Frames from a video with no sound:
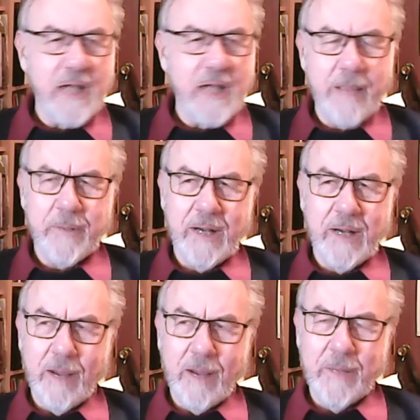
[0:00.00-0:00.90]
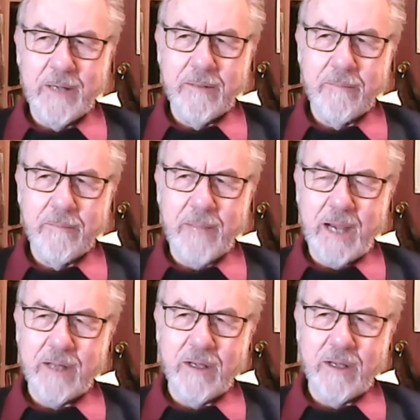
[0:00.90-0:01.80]
happen now, but back
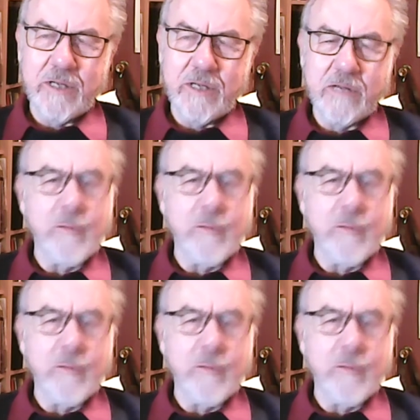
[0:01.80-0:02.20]
in those days,